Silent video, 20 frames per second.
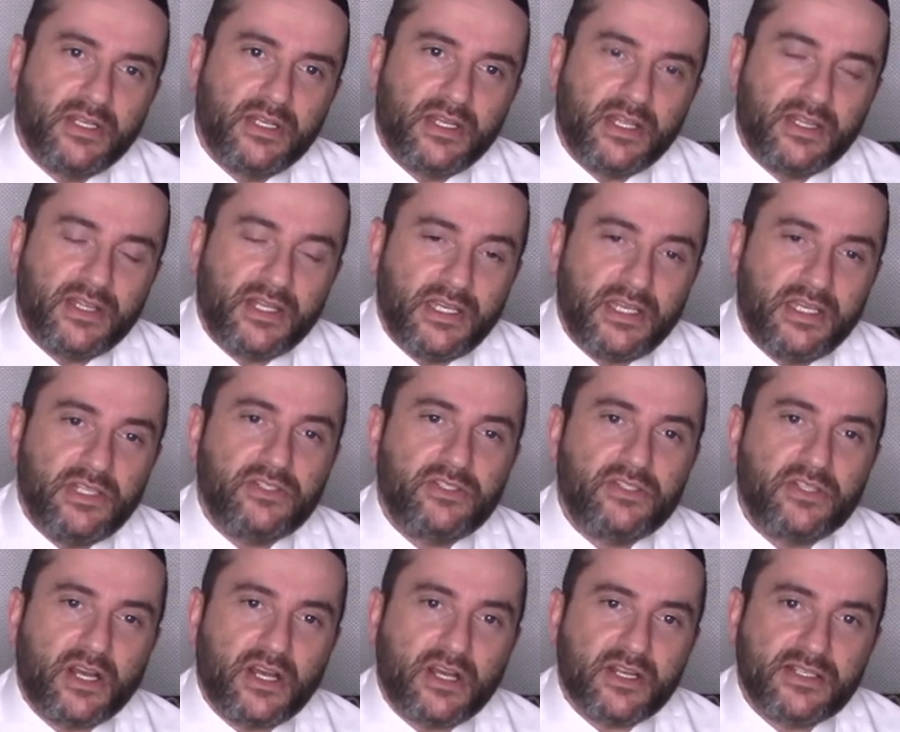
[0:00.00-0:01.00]
And they needed
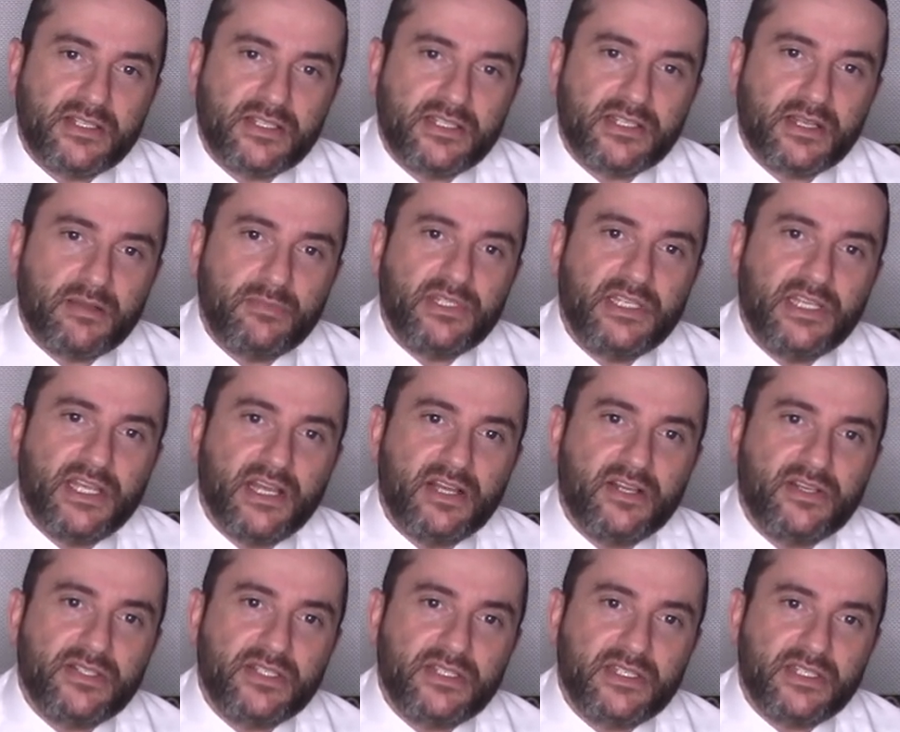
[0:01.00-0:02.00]
to ask somebody
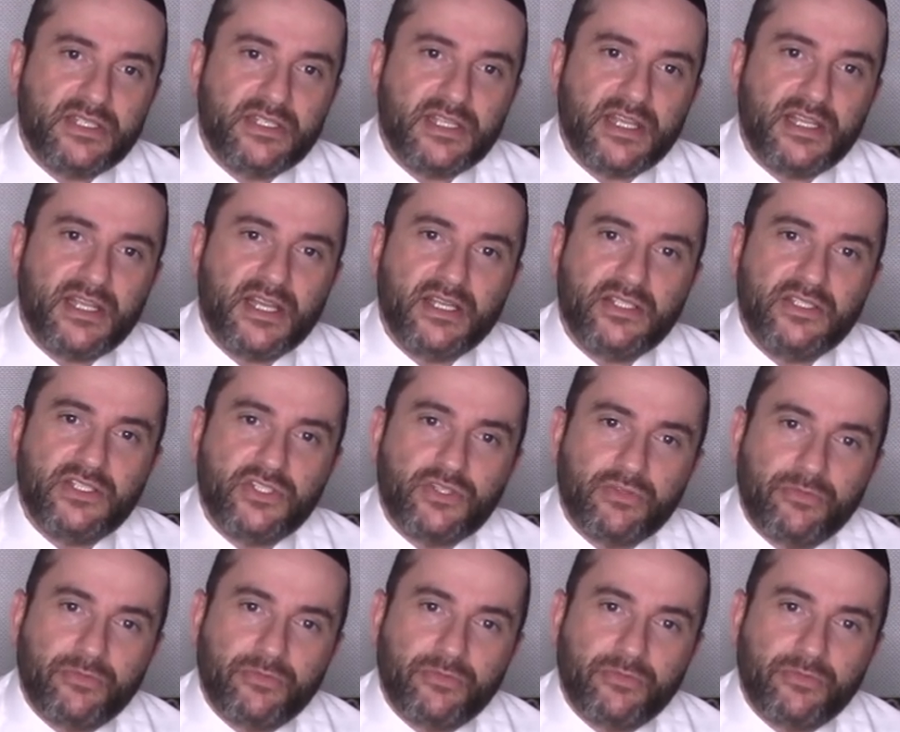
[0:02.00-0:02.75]
else to say Kaddish,